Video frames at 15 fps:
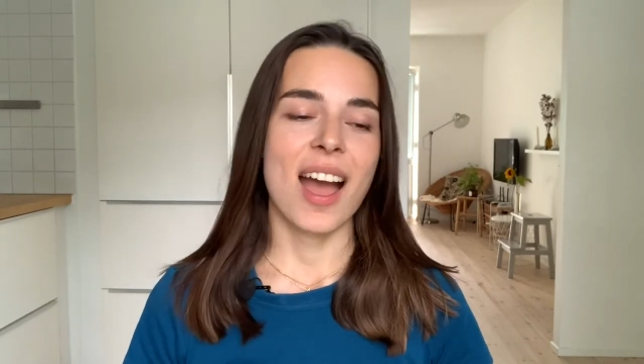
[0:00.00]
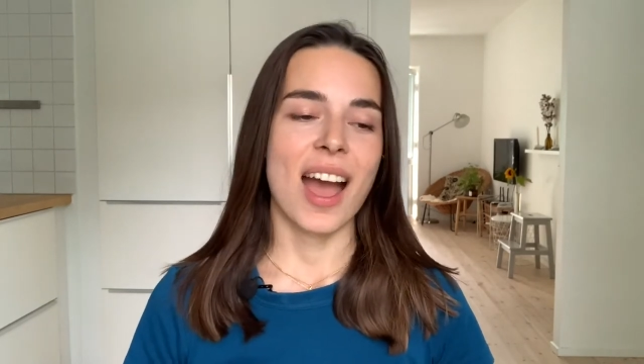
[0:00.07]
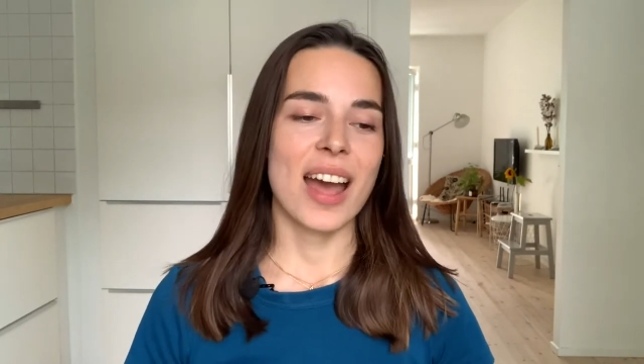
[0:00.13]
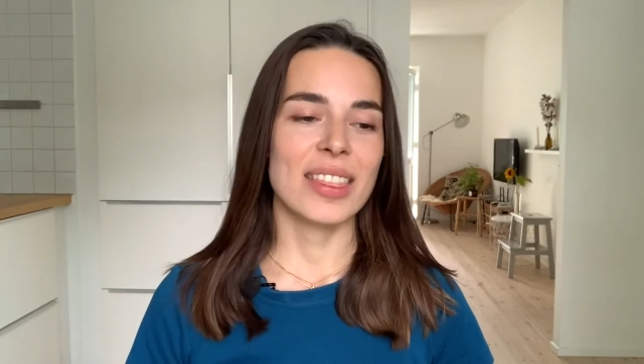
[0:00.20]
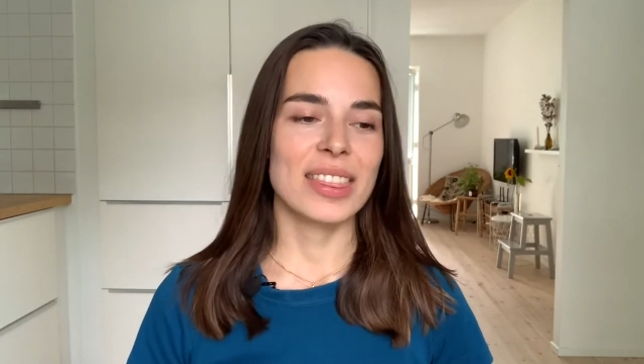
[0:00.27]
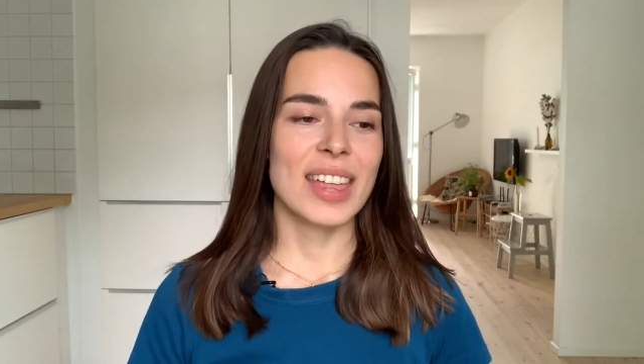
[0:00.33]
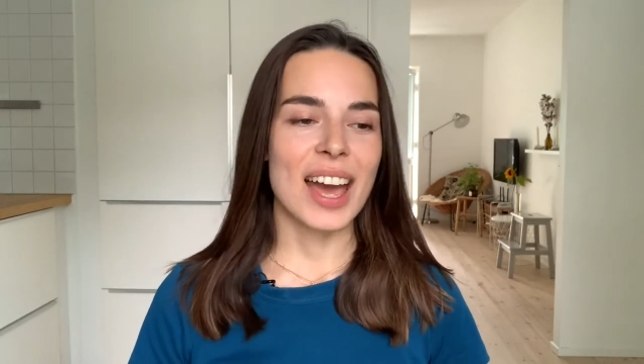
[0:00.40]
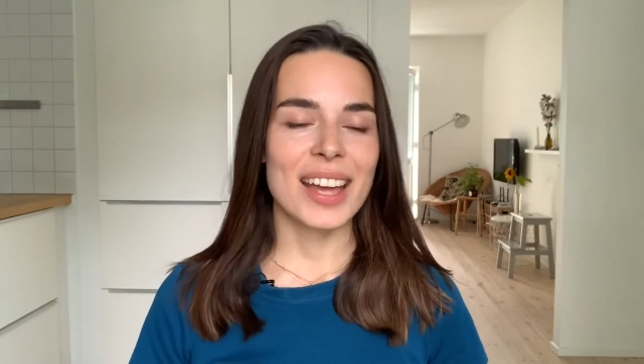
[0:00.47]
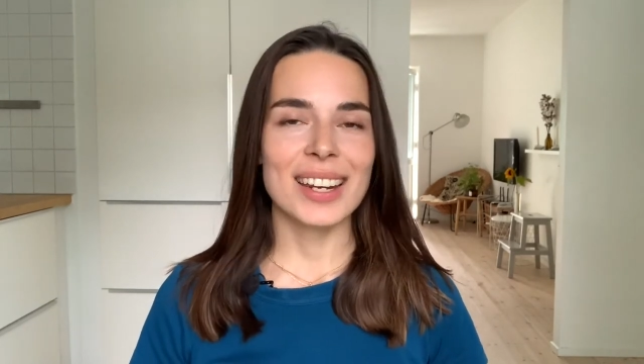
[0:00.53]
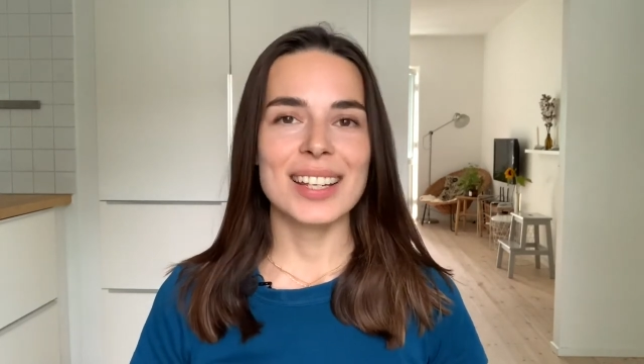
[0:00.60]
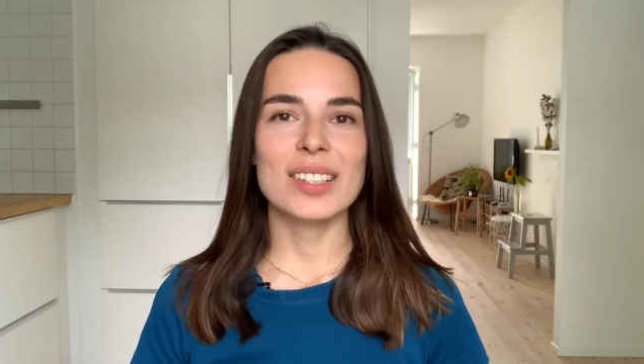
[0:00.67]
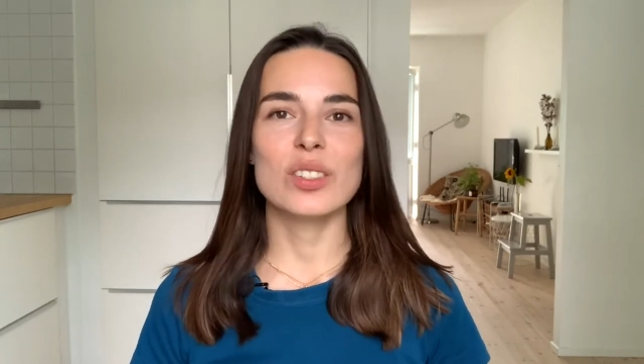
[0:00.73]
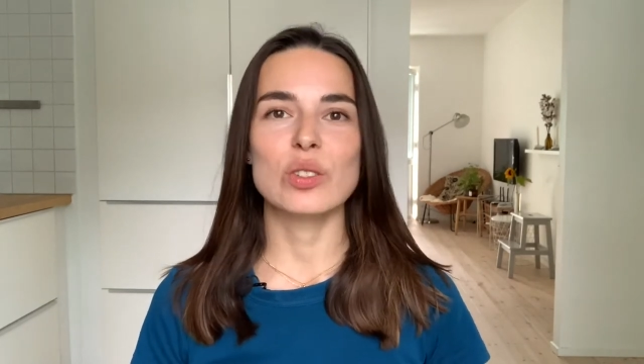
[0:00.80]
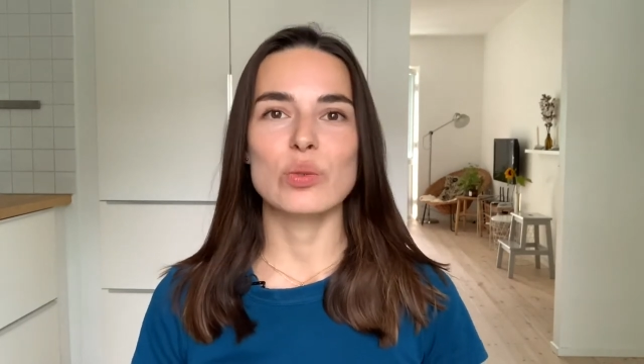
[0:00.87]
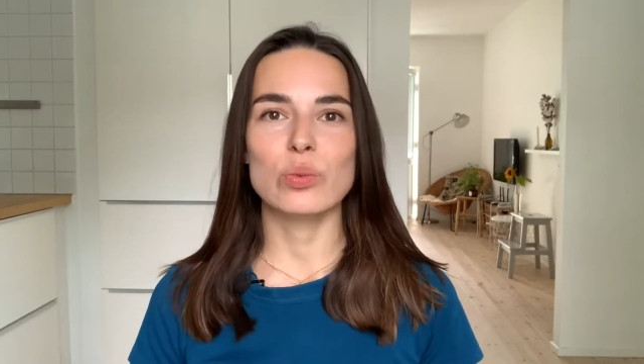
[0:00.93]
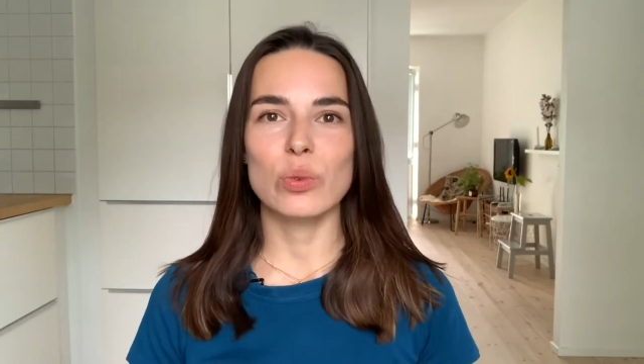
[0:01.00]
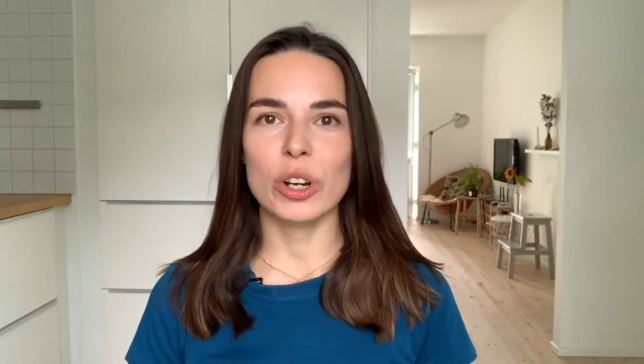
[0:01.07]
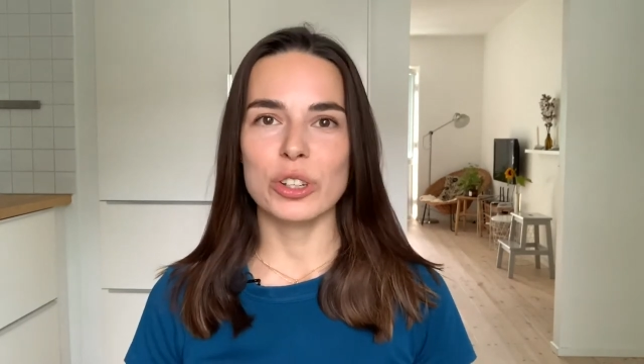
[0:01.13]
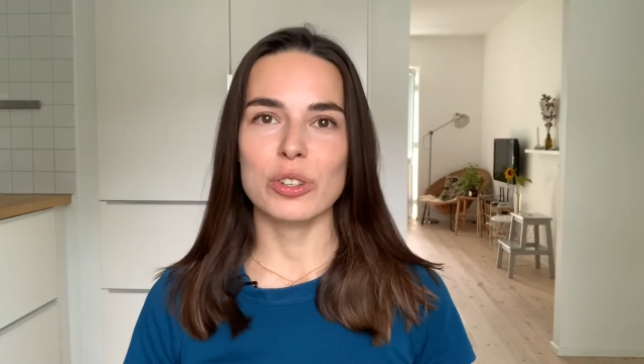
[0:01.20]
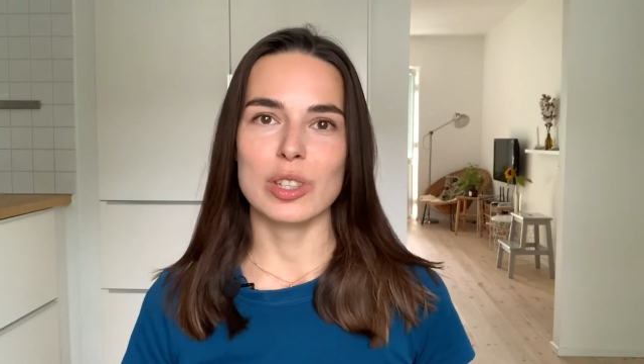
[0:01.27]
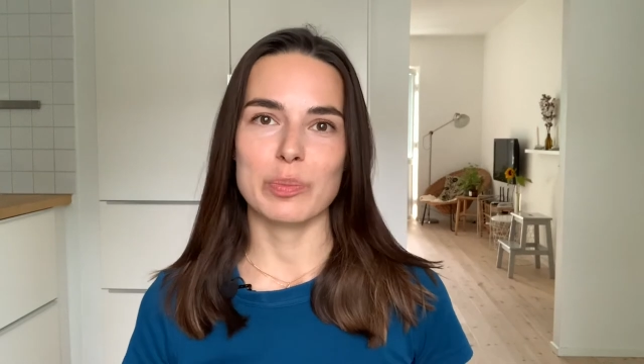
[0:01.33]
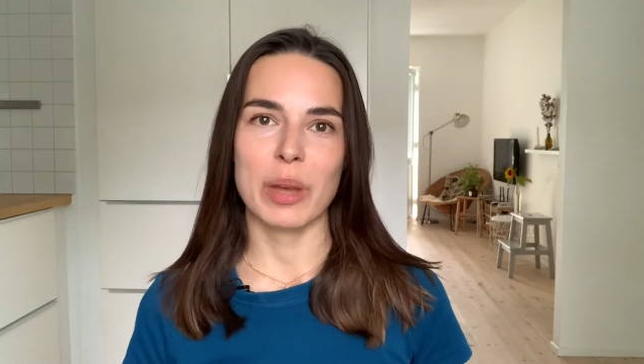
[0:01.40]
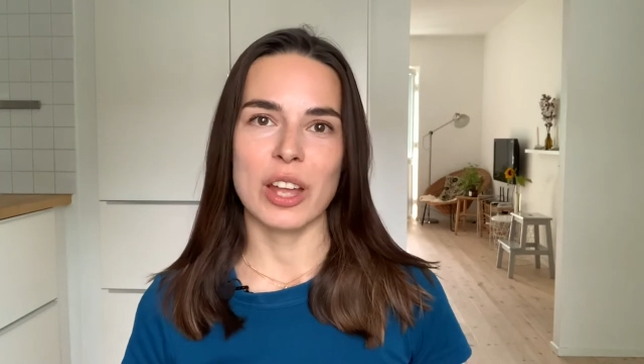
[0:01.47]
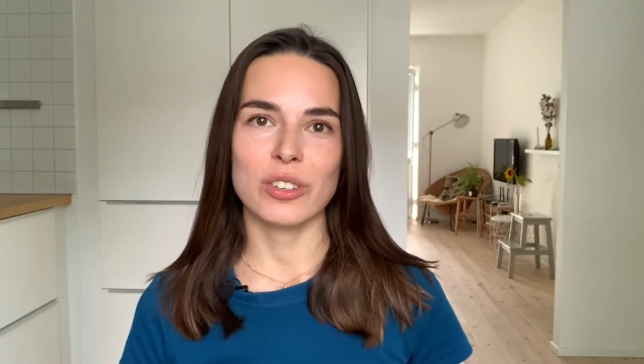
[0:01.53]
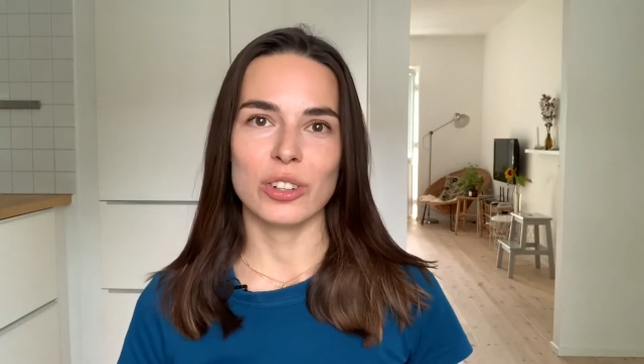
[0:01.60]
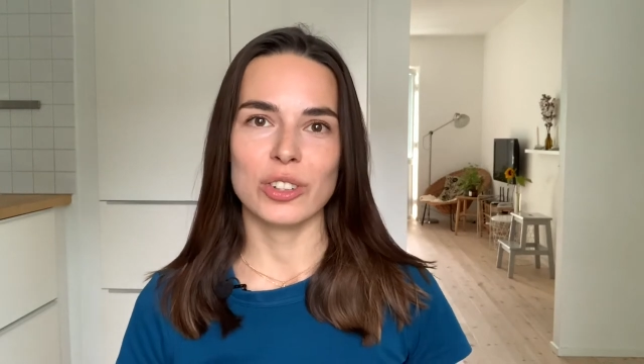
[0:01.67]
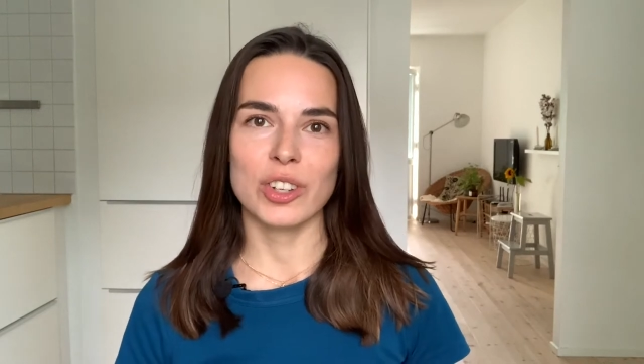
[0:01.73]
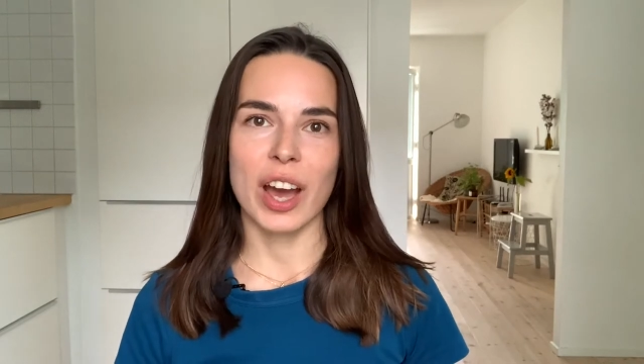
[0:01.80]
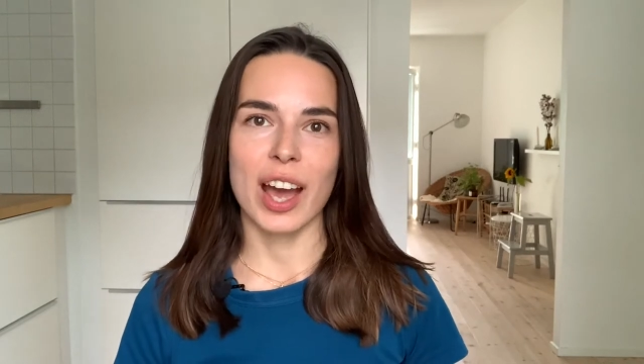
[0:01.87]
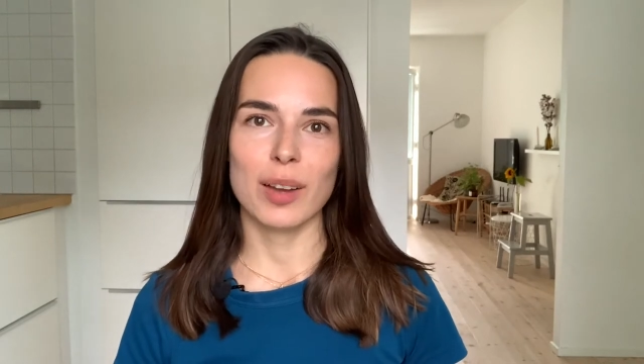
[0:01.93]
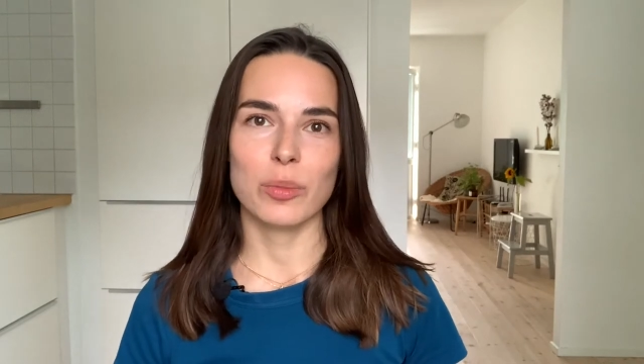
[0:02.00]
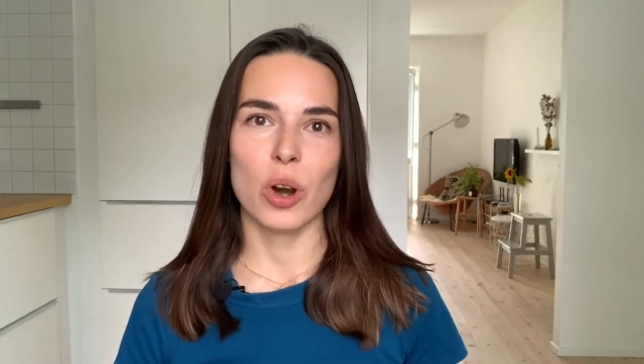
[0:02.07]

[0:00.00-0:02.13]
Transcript: and that is what you spend your time